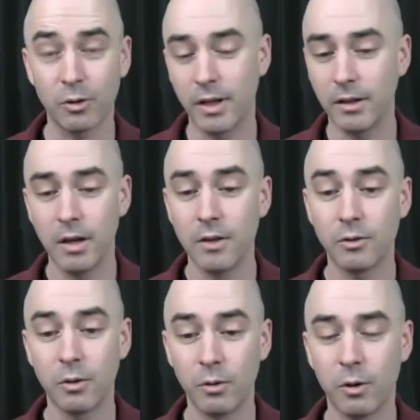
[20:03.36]
or they
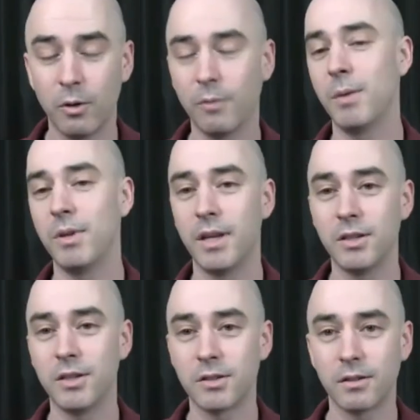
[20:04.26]
do, or maybe they
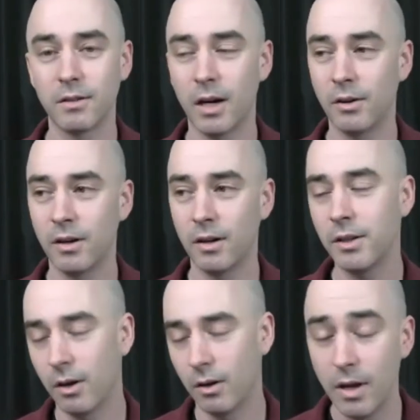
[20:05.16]
just are not,
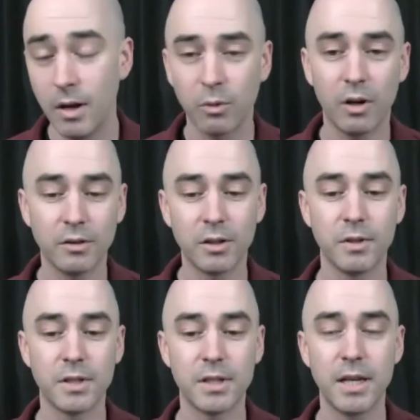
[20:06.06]
we're all at
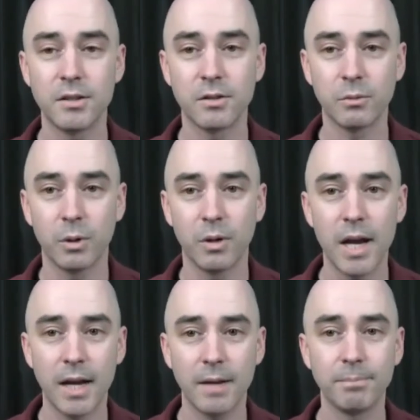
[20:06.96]
different stages of where we're
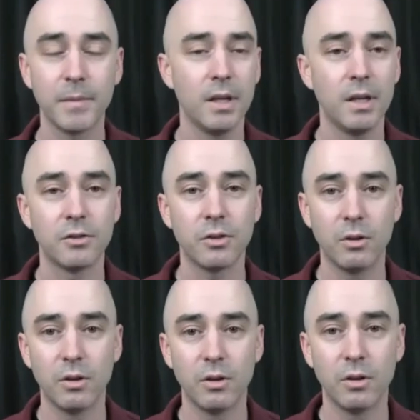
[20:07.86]
at.
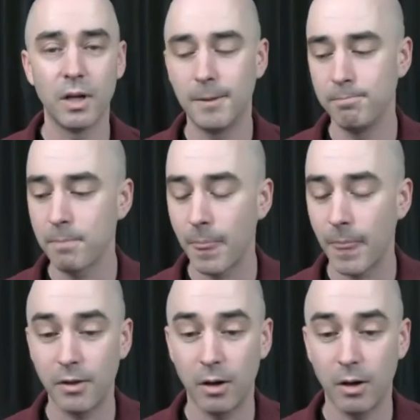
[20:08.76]
So,
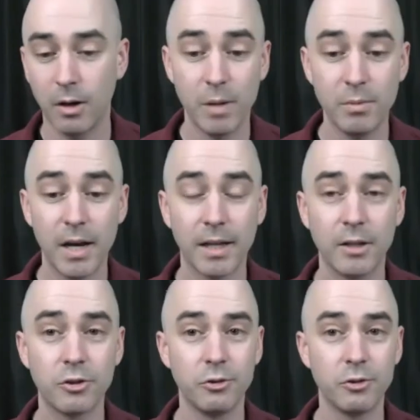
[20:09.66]
I thought, well, maybe I can
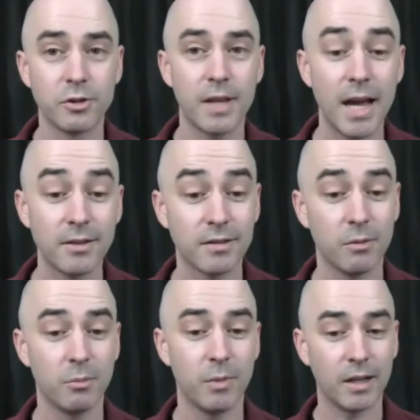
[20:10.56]
introduce that to
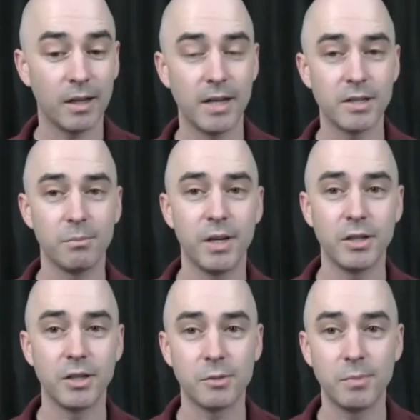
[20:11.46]
some of my clients and
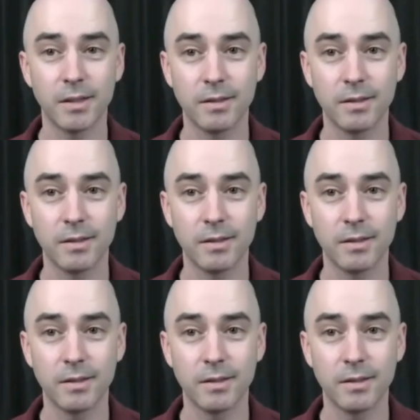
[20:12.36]
patients